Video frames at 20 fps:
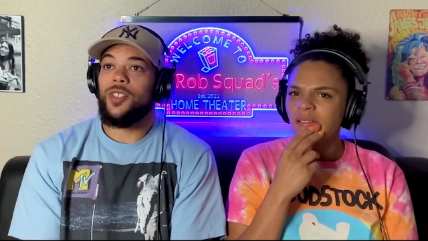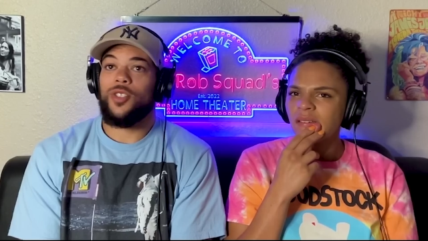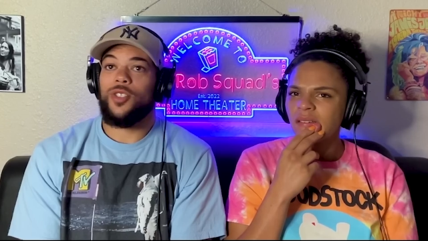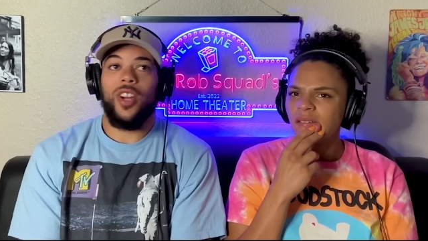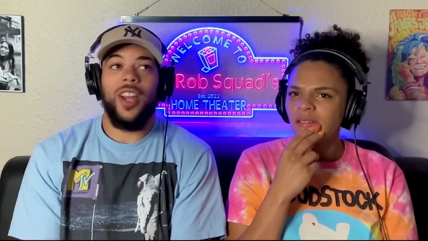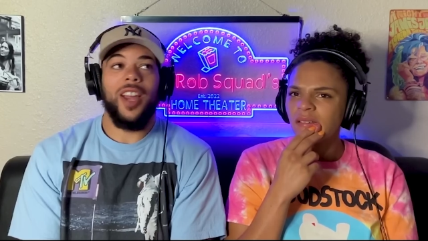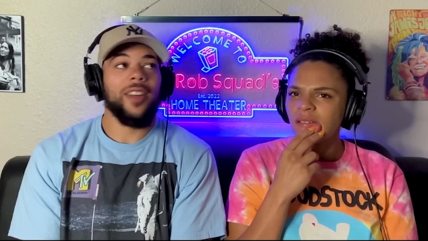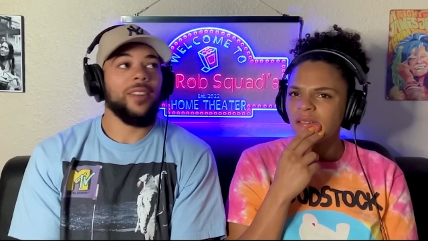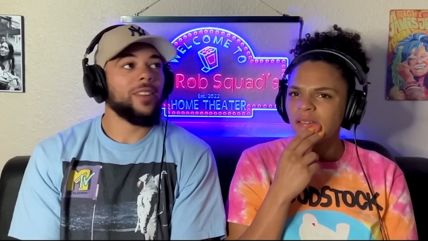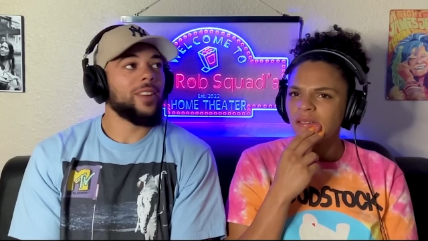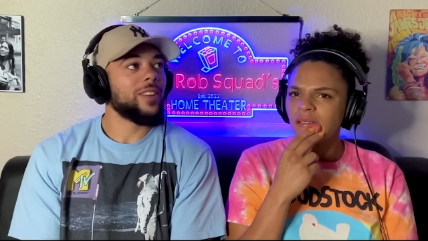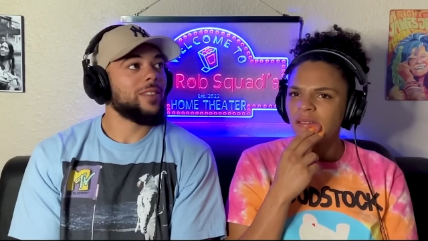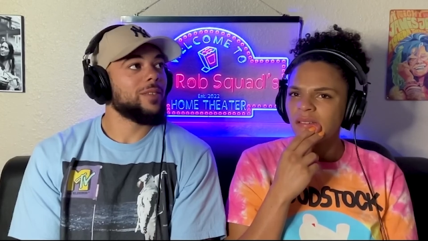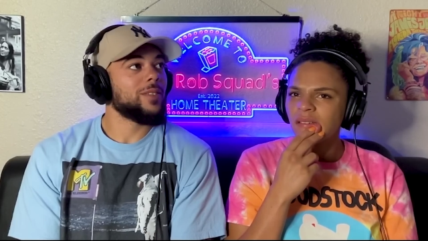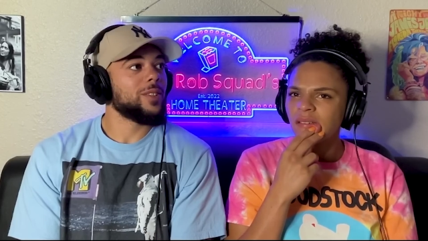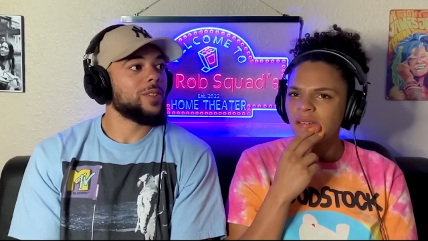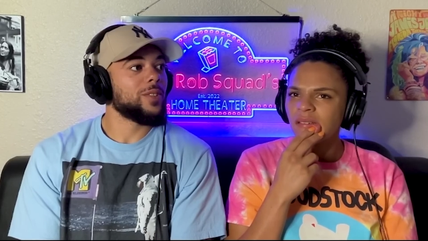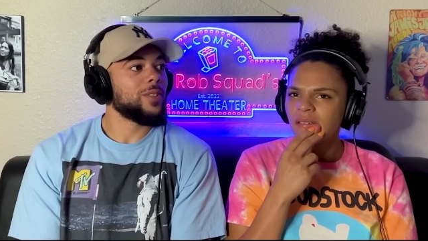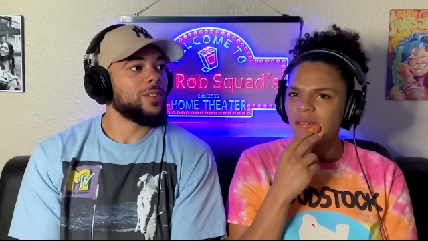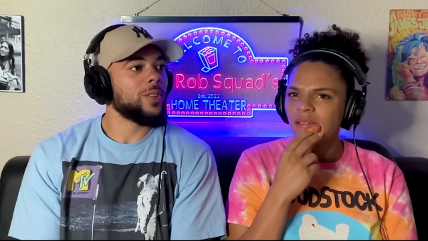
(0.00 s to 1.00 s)
Speaker 1: Drive.
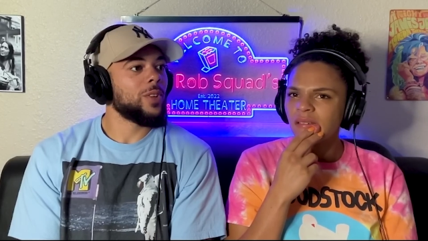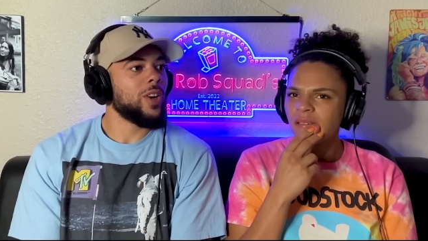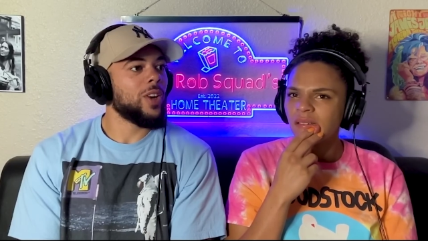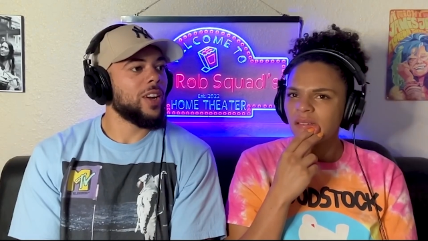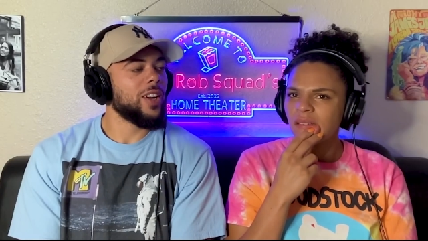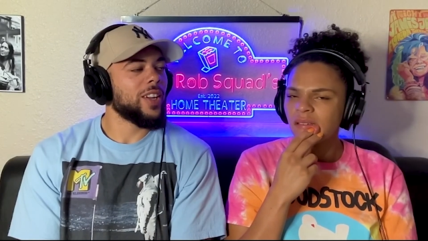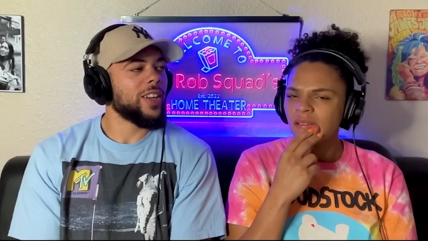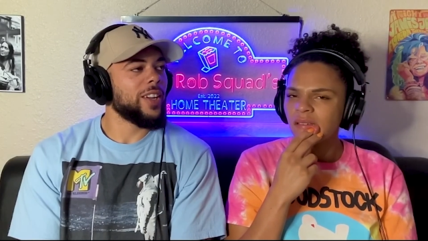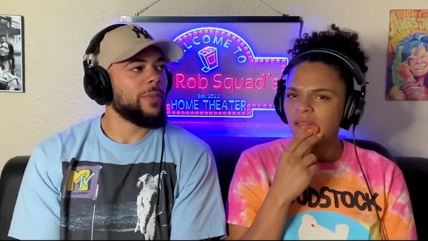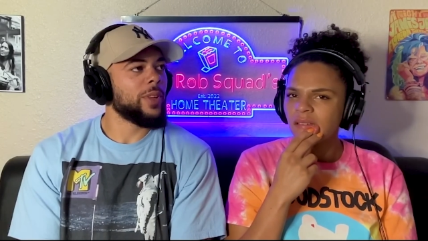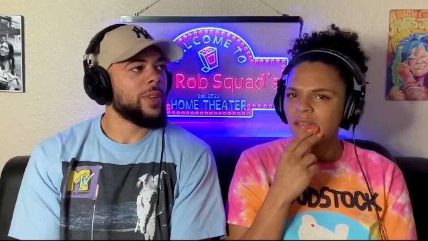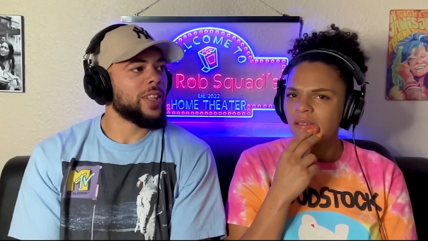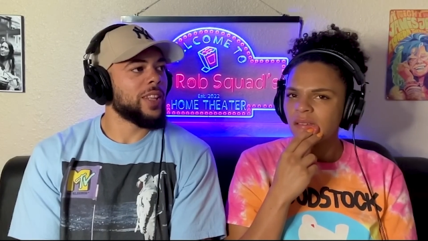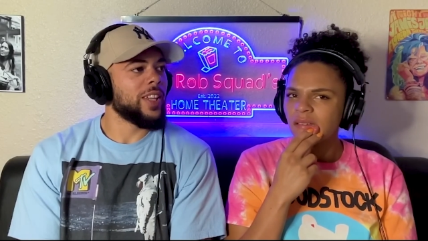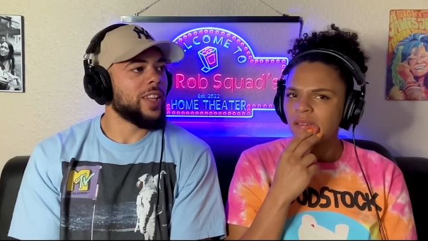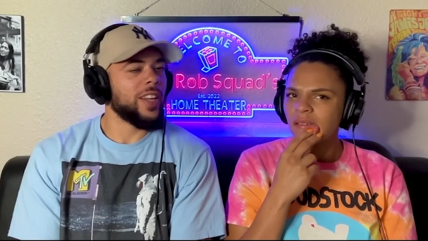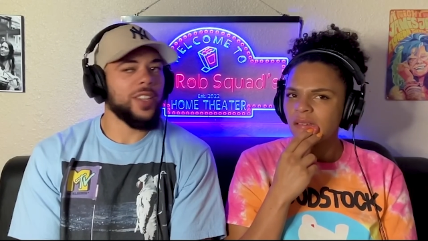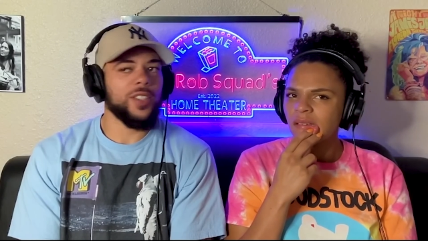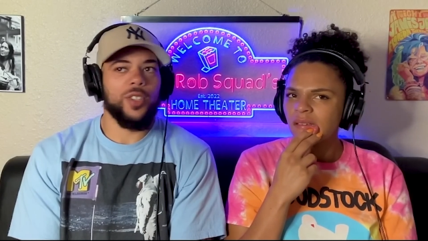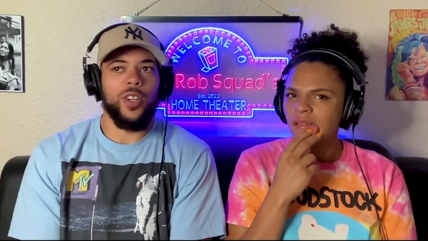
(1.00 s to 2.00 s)
You call it with the
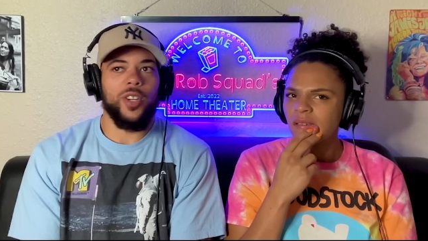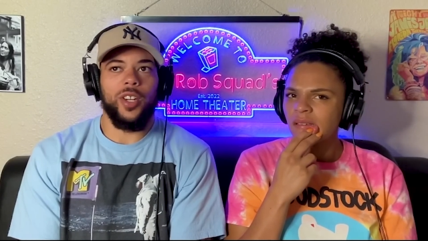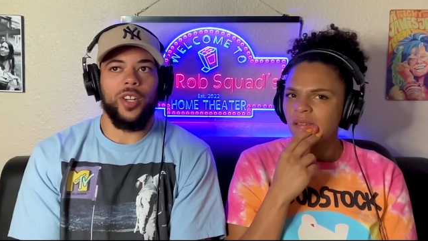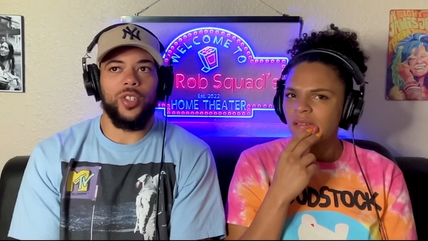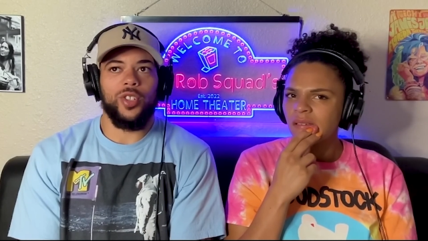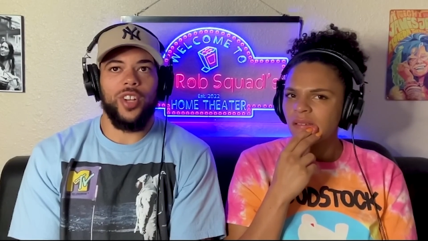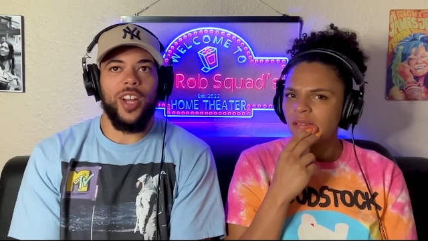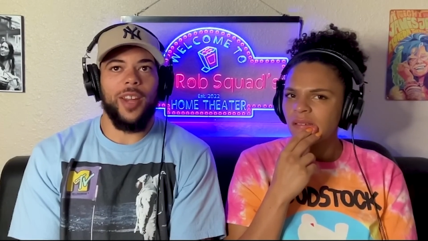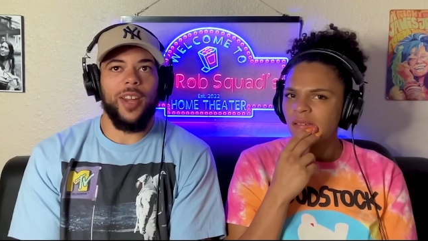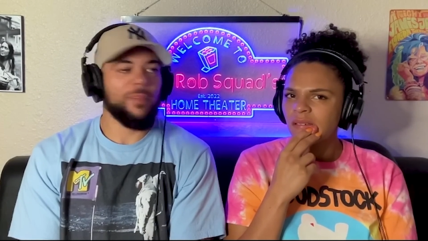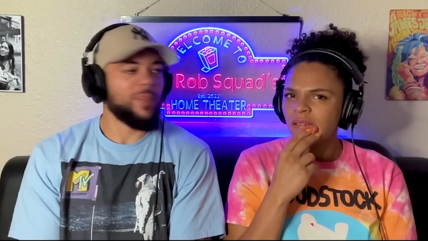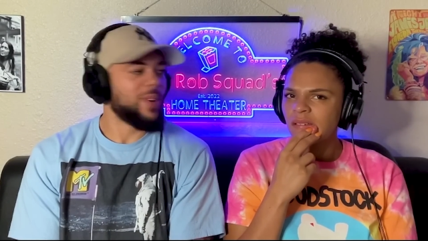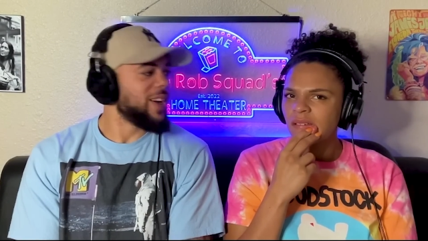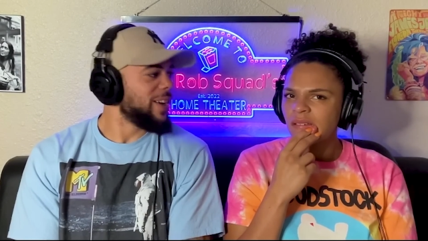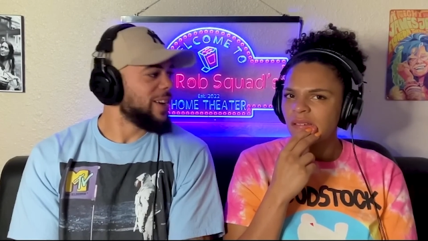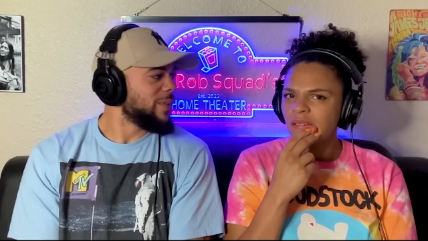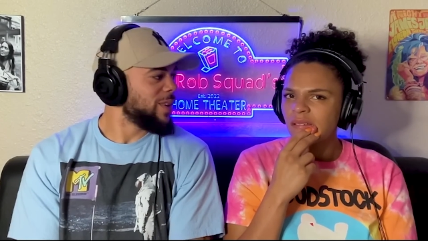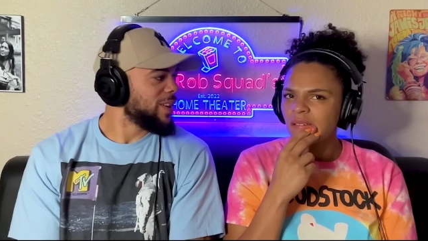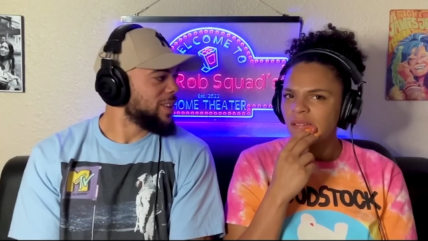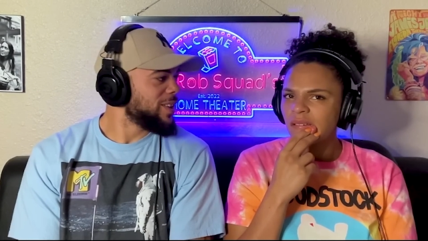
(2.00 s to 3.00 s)
guns. You call it a
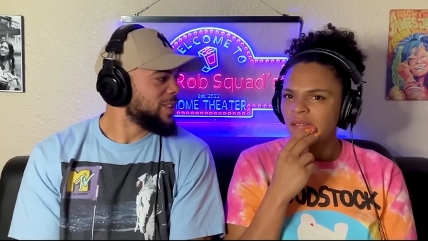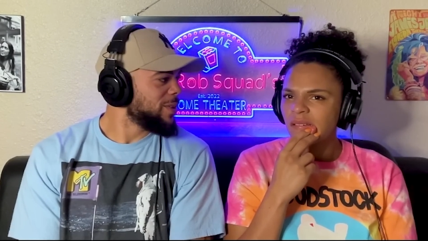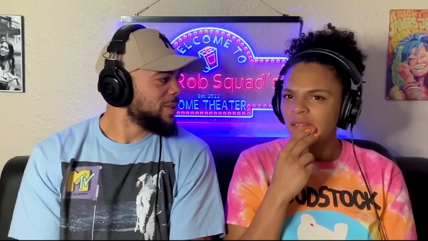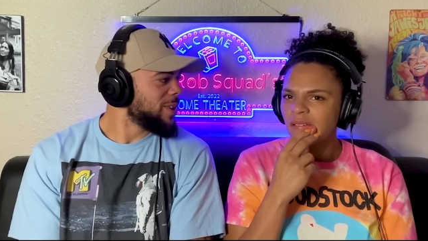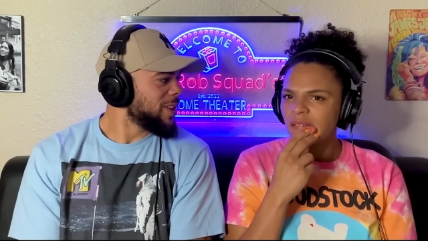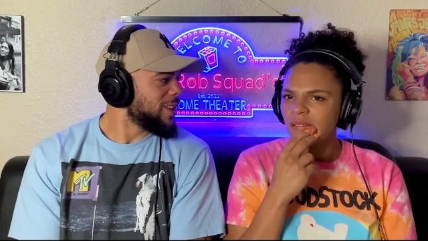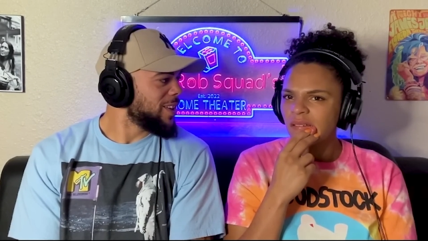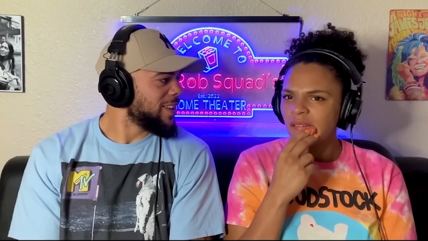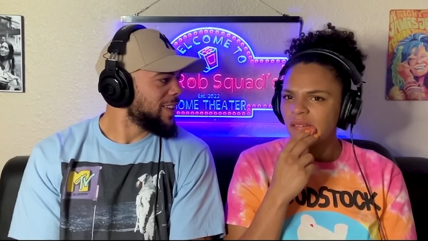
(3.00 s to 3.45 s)
drive-by. What do you call